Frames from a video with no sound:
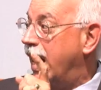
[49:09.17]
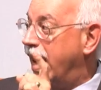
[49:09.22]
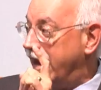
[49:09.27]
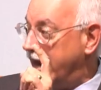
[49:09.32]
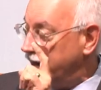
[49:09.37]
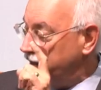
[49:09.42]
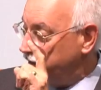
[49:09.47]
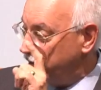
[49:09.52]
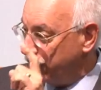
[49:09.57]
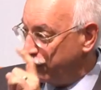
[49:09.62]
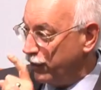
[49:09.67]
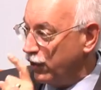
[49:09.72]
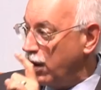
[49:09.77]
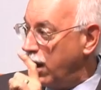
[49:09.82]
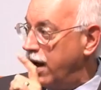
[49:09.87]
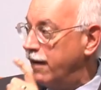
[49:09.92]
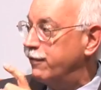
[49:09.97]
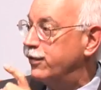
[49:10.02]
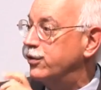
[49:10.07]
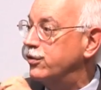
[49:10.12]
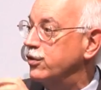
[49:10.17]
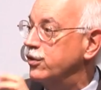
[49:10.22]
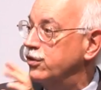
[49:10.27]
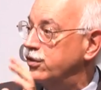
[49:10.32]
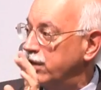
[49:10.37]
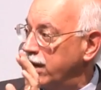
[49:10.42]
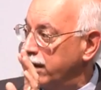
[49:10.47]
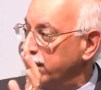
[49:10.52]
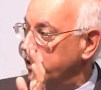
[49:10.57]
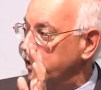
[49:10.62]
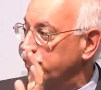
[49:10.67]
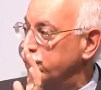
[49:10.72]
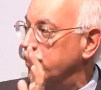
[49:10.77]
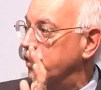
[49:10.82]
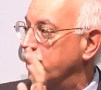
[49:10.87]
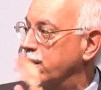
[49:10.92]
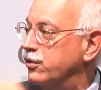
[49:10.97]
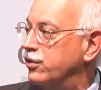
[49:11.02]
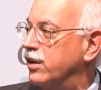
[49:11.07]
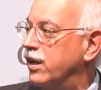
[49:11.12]
I had DFID officers 10 years
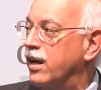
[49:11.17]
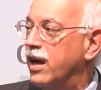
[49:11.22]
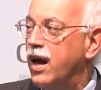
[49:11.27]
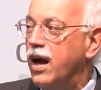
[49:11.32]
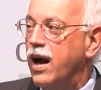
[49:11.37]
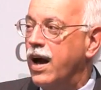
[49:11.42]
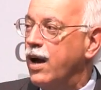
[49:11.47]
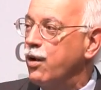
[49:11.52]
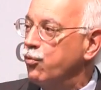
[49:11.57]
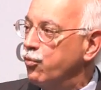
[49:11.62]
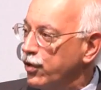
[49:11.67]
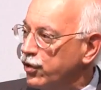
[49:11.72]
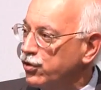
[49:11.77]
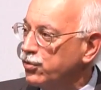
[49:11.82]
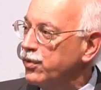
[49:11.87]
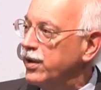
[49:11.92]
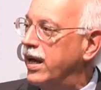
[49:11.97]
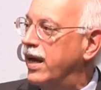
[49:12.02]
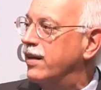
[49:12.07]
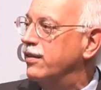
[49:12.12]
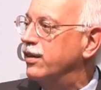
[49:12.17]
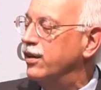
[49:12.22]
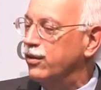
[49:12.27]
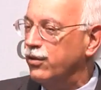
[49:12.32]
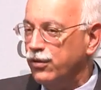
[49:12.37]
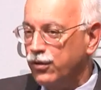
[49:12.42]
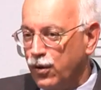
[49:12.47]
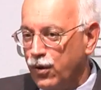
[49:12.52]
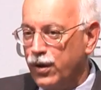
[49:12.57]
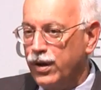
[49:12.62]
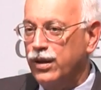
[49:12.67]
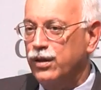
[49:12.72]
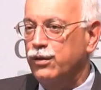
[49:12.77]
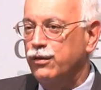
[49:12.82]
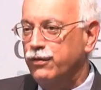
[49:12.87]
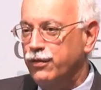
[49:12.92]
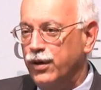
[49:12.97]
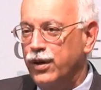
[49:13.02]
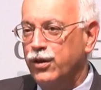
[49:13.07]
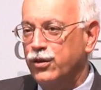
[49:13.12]
ago saying, I wish we had the authority in
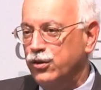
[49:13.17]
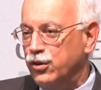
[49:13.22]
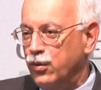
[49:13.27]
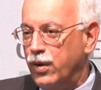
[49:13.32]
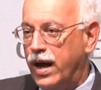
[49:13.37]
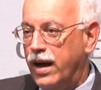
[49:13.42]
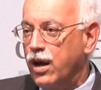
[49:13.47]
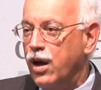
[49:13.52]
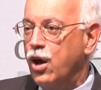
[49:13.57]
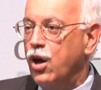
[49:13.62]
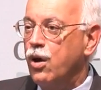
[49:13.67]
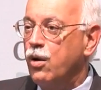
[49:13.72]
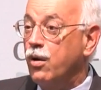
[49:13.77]
the field you had.